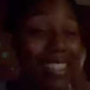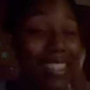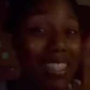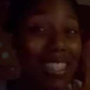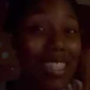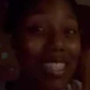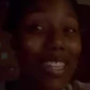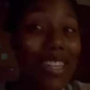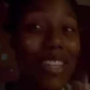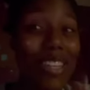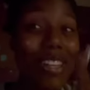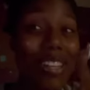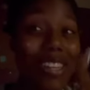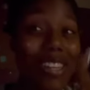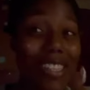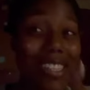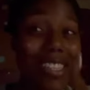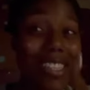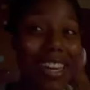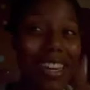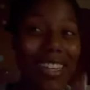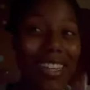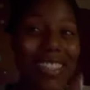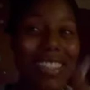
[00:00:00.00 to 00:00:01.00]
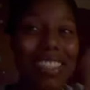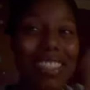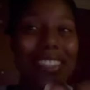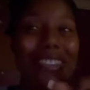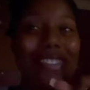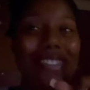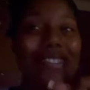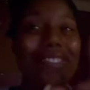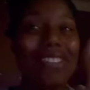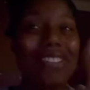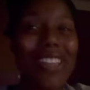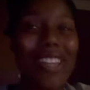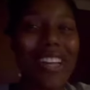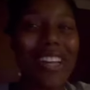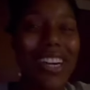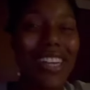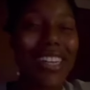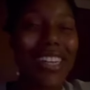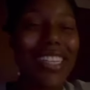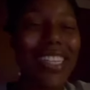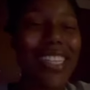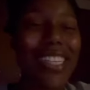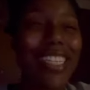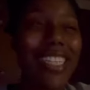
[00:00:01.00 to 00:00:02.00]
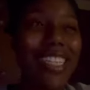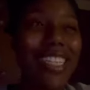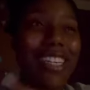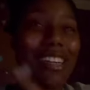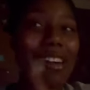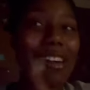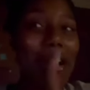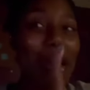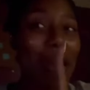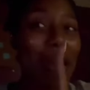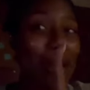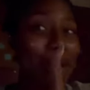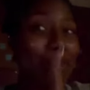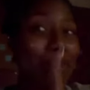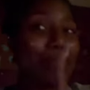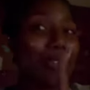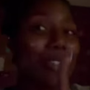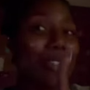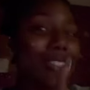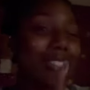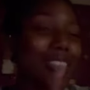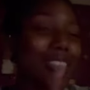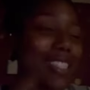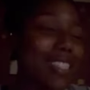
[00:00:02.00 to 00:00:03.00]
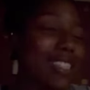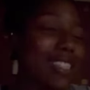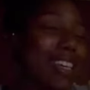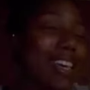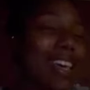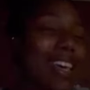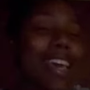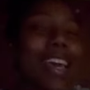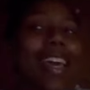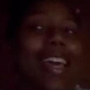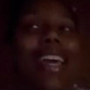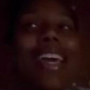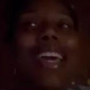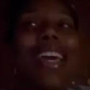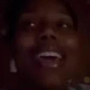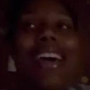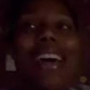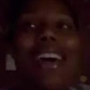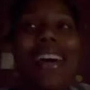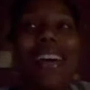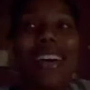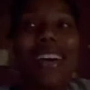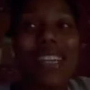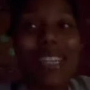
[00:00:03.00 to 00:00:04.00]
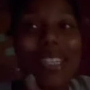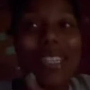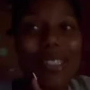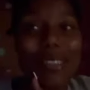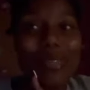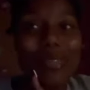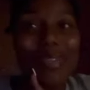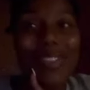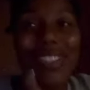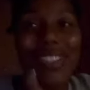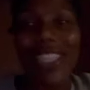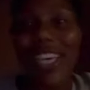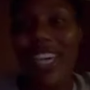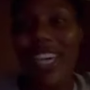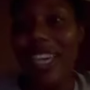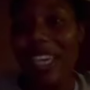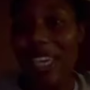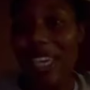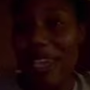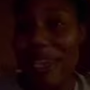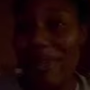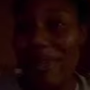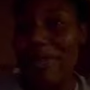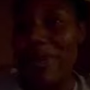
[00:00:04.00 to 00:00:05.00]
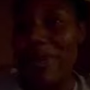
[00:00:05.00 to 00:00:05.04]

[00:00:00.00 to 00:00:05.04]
to close out the vlog. Almost. Zaya came